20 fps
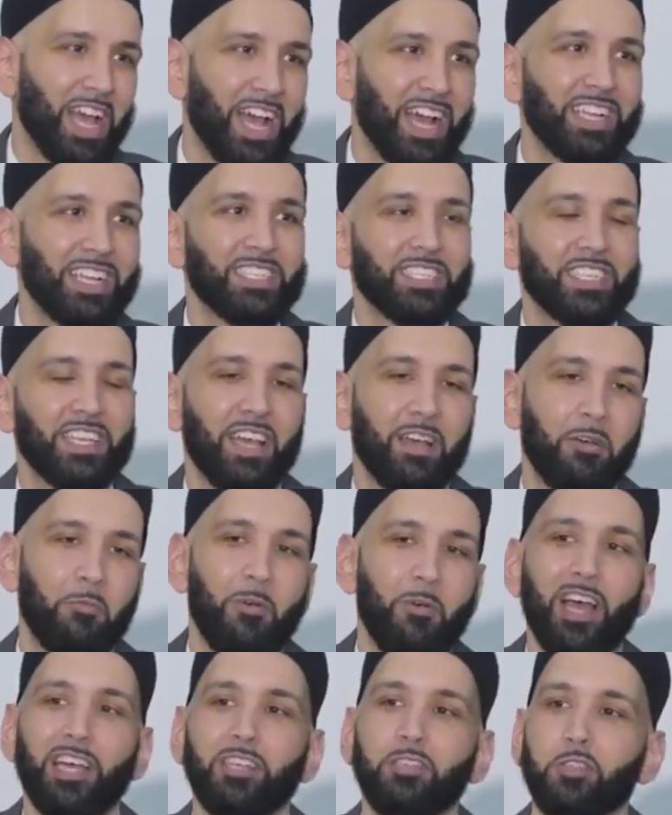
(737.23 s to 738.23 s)
Ask,
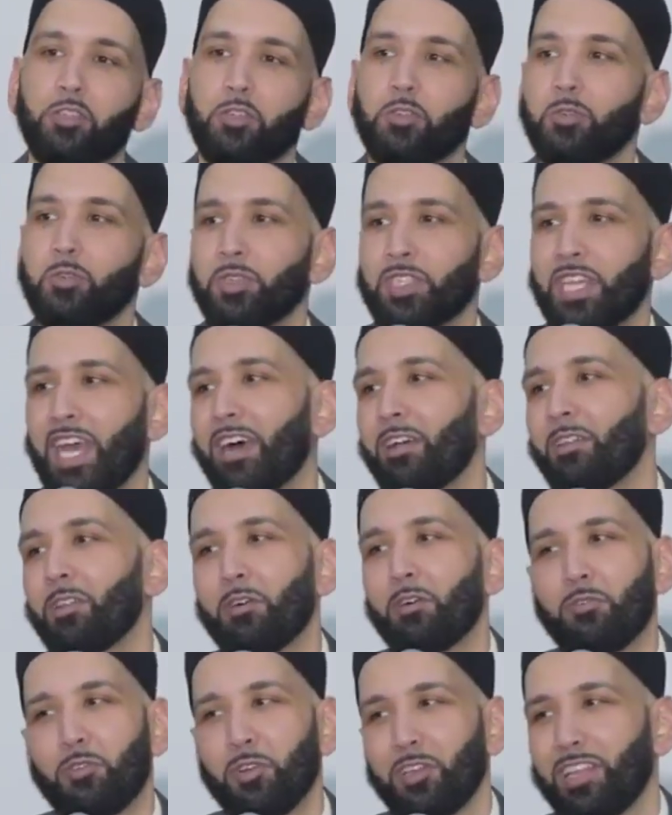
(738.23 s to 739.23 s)
why choose hell
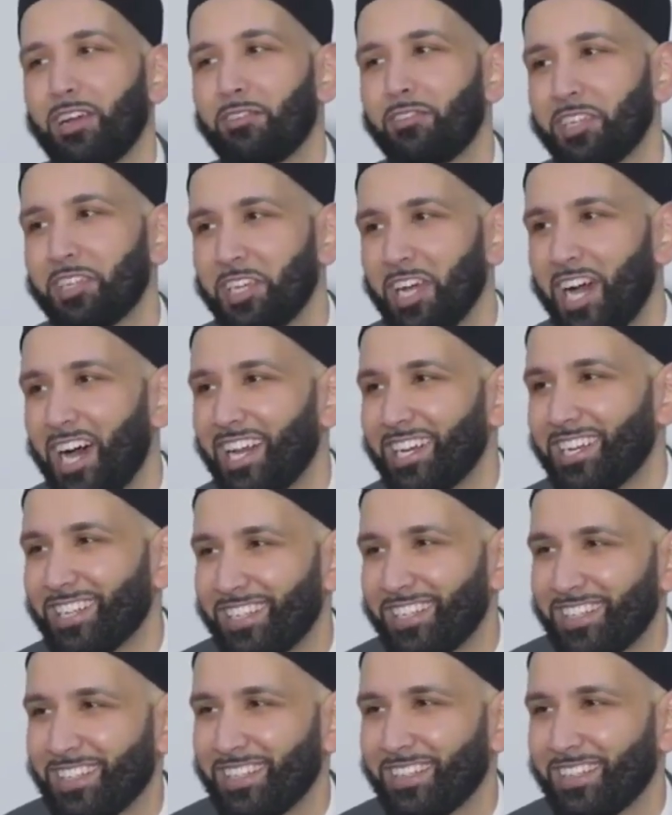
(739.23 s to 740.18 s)
over a loving God?